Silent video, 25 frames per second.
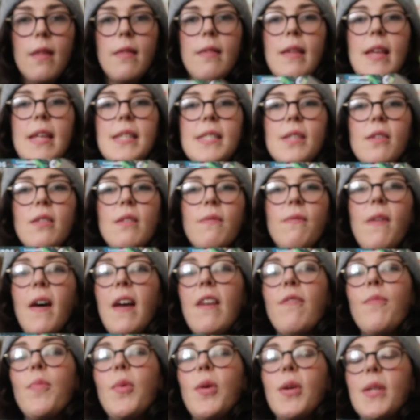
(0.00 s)
These are the
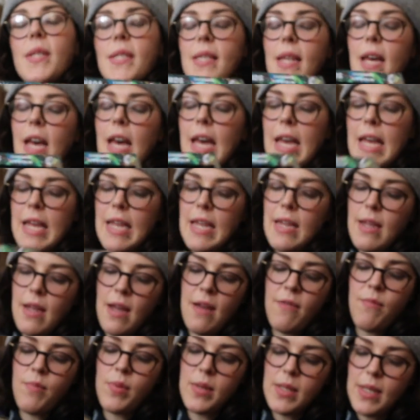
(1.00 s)
five books that I
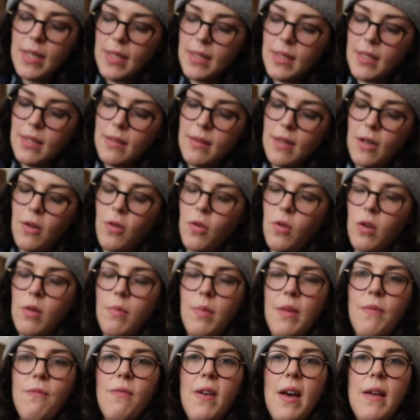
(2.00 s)
have predicted that are going to
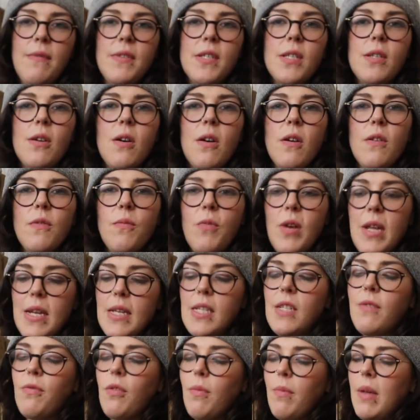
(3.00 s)
be five star
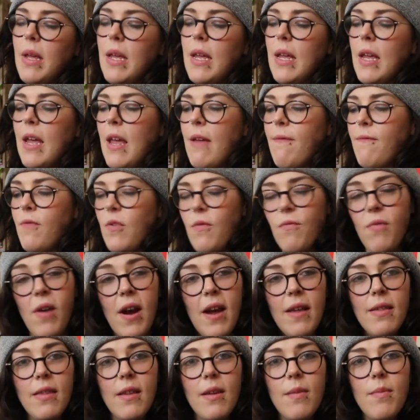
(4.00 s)
reads for me. If you've
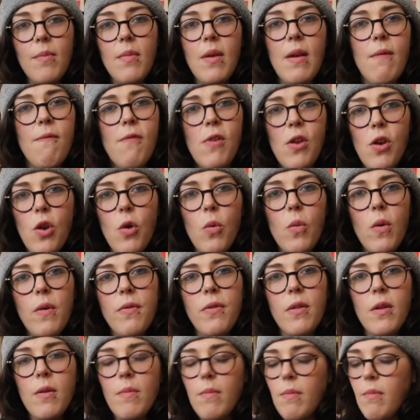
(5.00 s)
read them, if you know
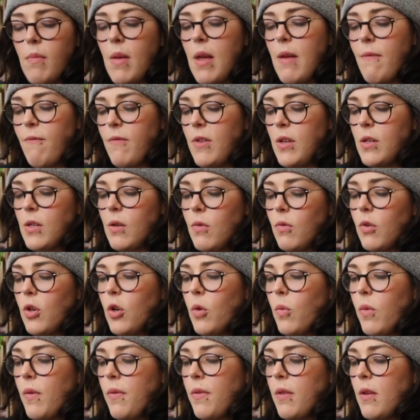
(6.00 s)
with them, if you don't
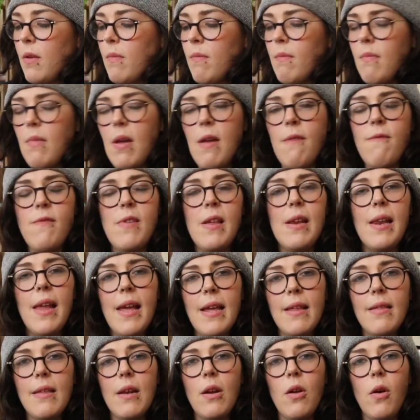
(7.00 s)
know with them, if you
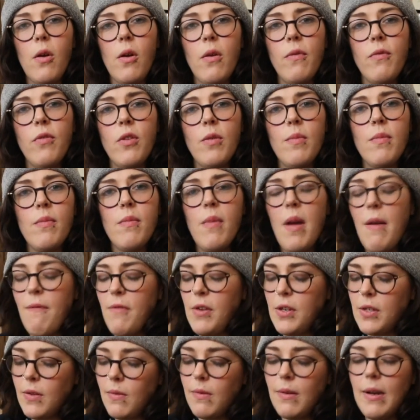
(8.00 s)
like the look of them, if
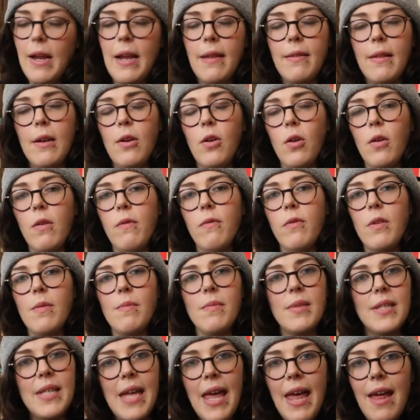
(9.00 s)
you don't like the look of
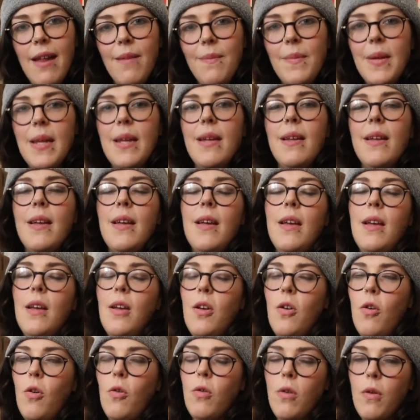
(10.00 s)
them, tell me
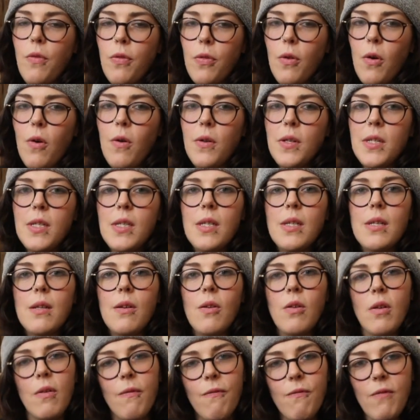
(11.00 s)
all your thoughts,
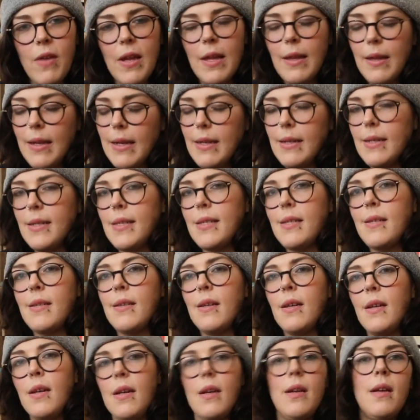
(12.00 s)
all your feelings,
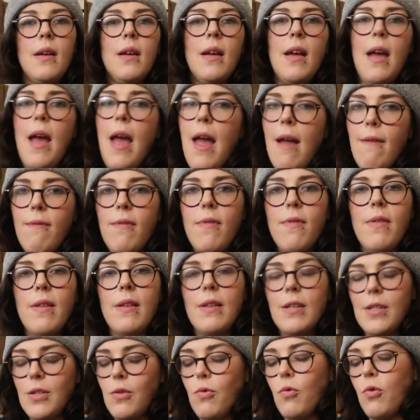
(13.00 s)

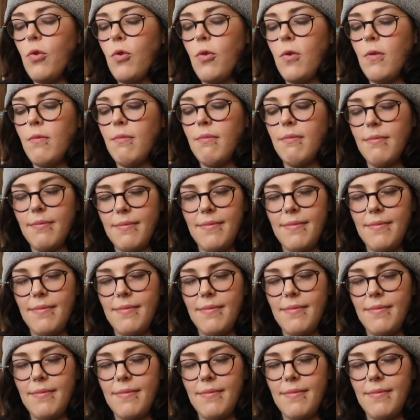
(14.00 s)
everything that's going on.